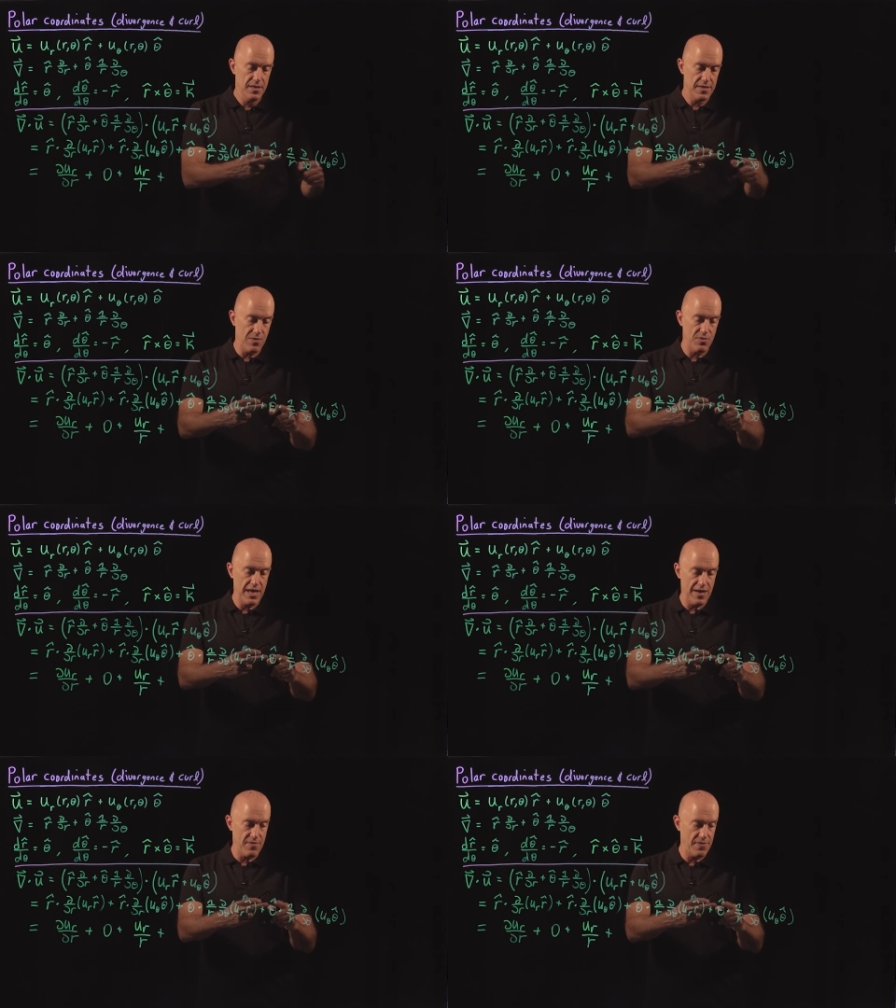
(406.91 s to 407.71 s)
Then we
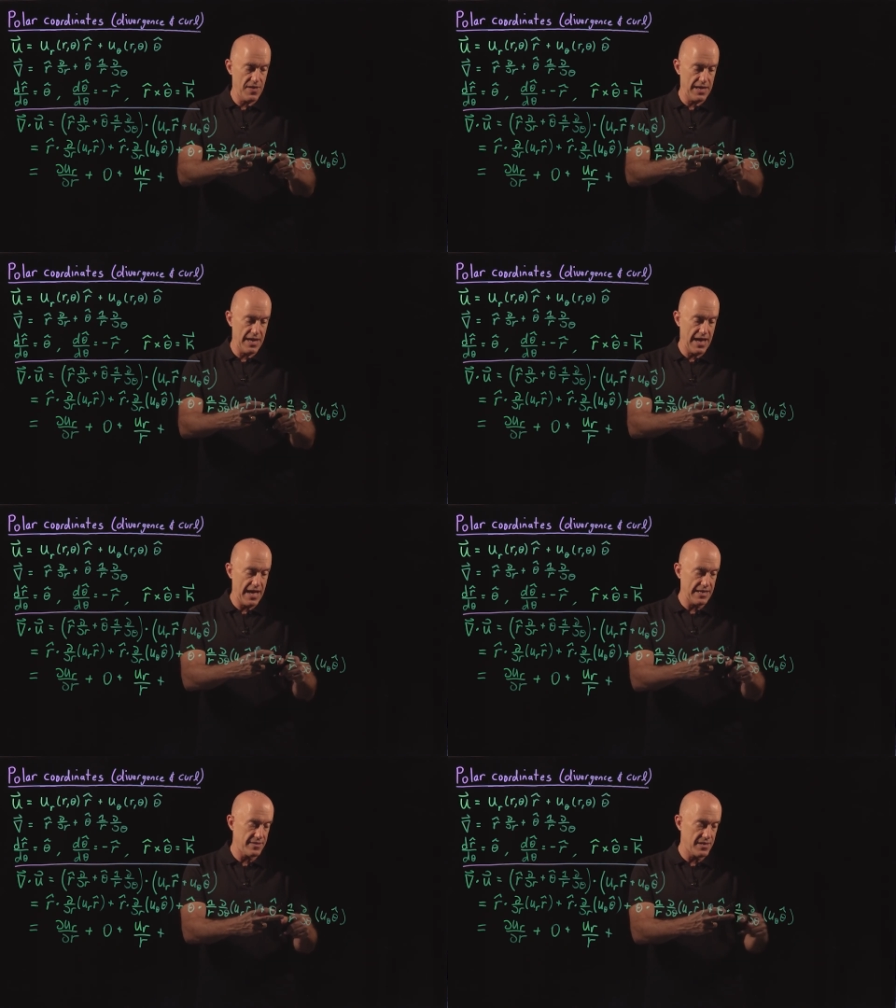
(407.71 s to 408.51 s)
have a theta
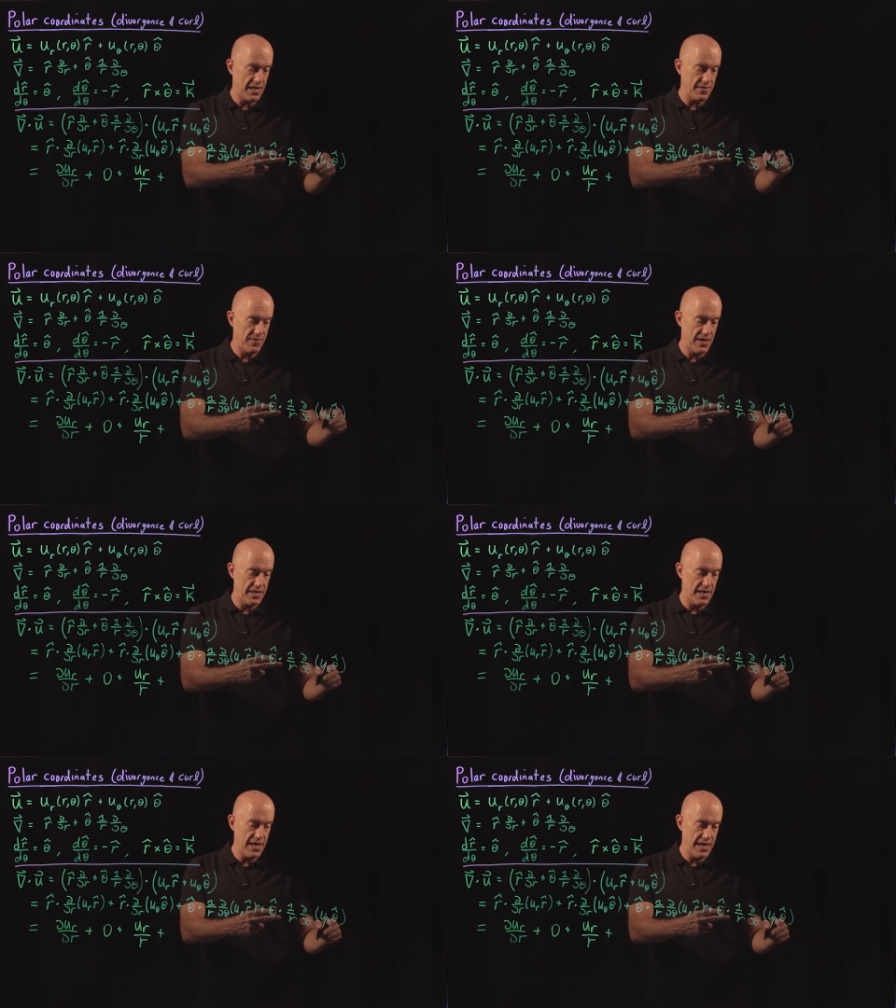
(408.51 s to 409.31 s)
hat dot
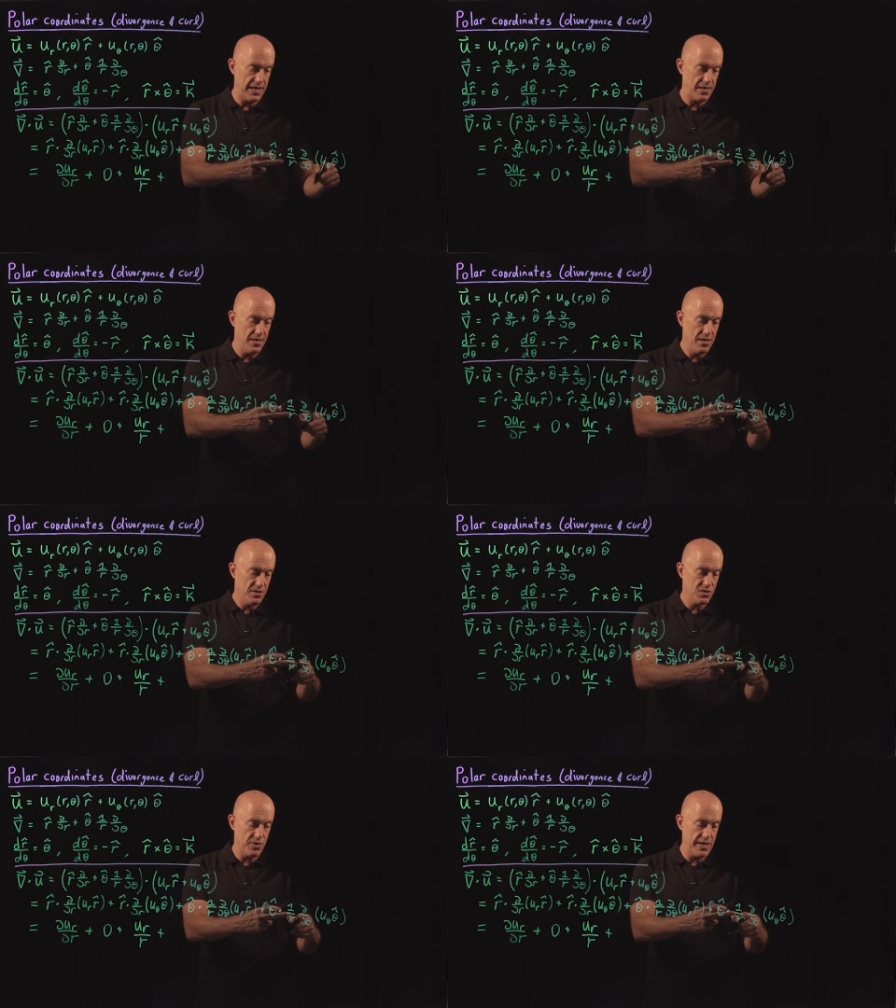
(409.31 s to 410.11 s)
theta hat.
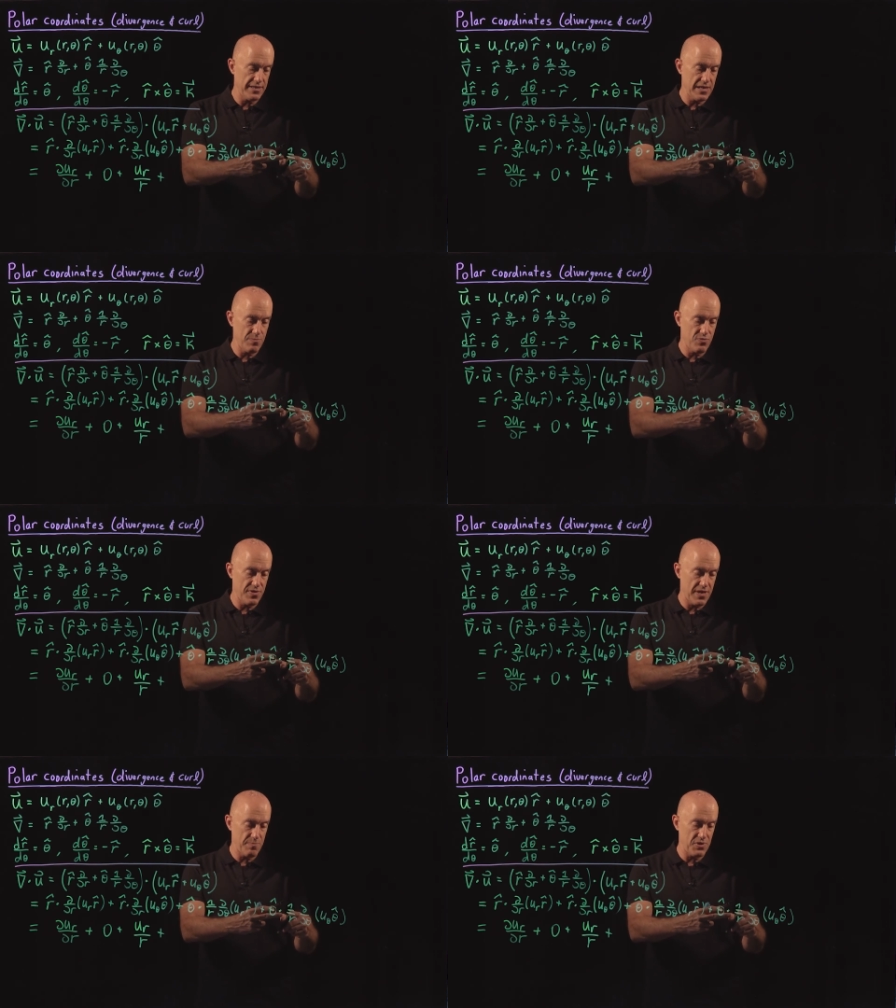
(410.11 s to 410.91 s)
So we end up
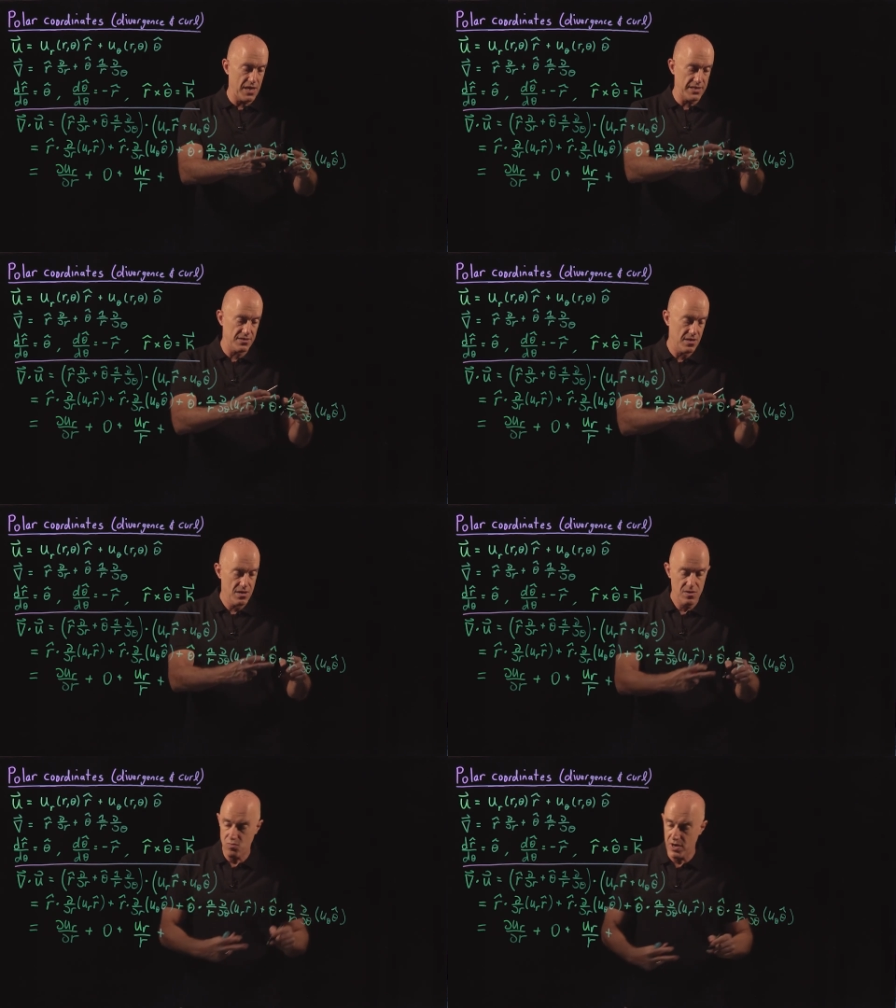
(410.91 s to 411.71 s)
with a plus
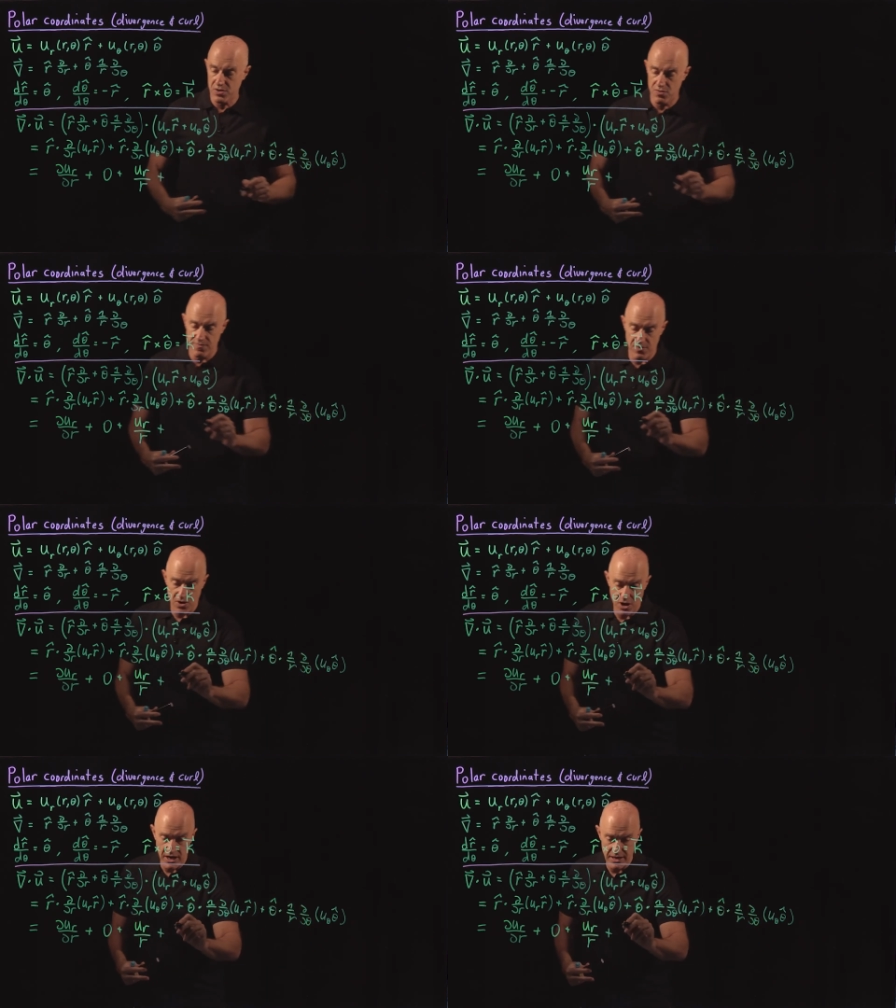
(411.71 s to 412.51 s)
1 over
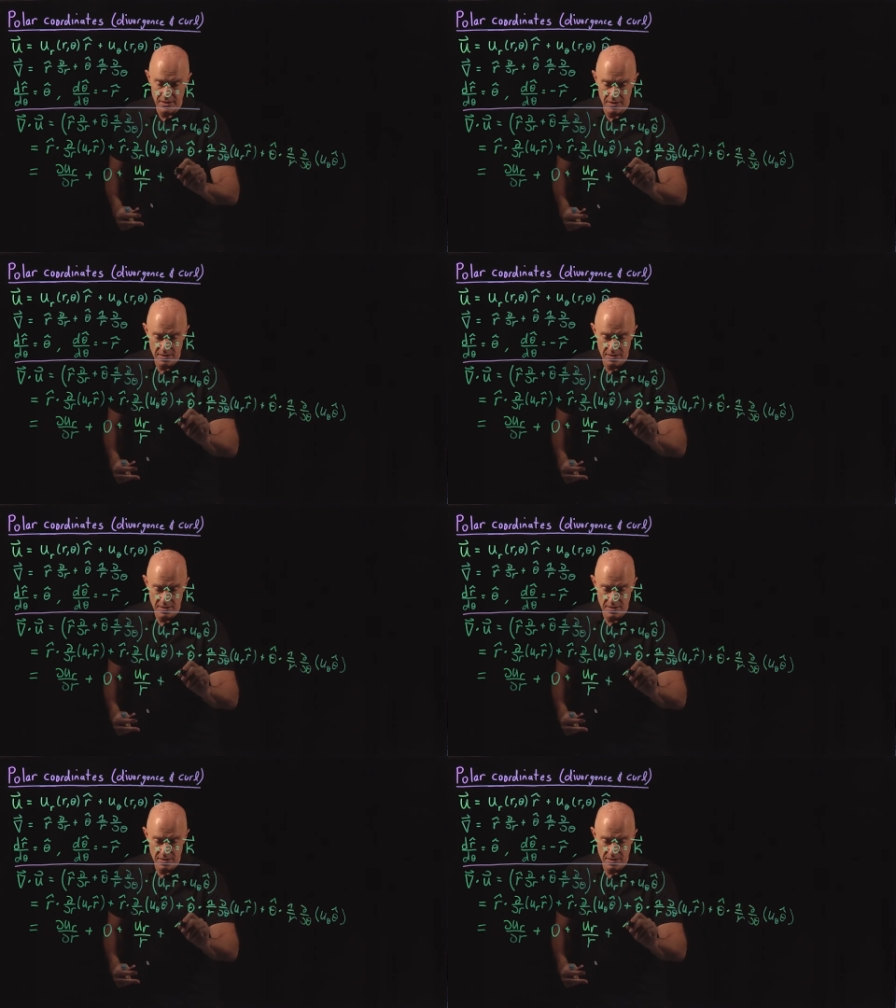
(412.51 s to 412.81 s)
r